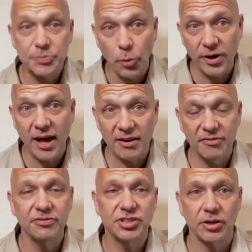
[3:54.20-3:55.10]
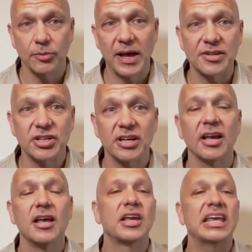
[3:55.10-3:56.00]
was born out of General Magic,
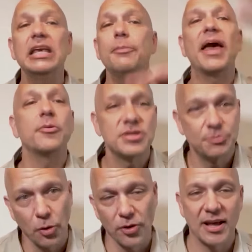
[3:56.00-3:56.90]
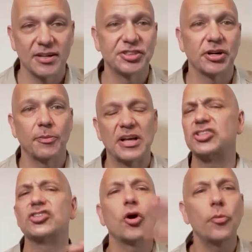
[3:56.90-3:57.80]
eBay was born out of General
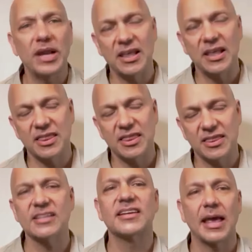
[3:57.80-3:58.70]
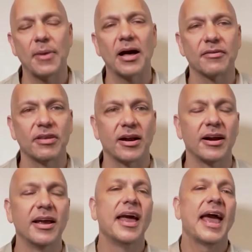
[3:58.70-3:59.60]
Magic. So many things came out of there
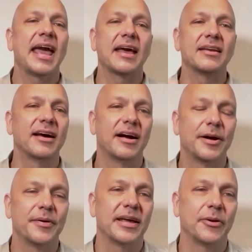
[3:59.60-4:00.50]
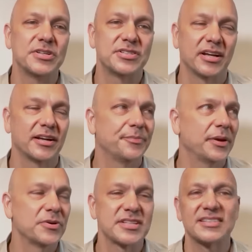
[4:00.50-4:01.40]
and uh, it was uh, it
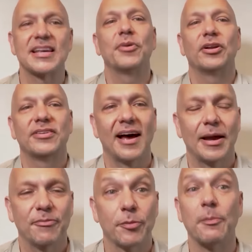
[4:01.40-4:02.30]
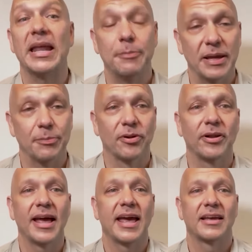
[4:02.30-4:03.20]
was a seminal time for many
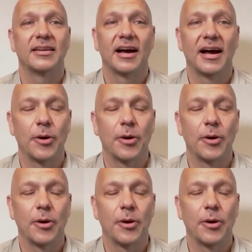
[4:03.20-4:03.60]
people, and uh,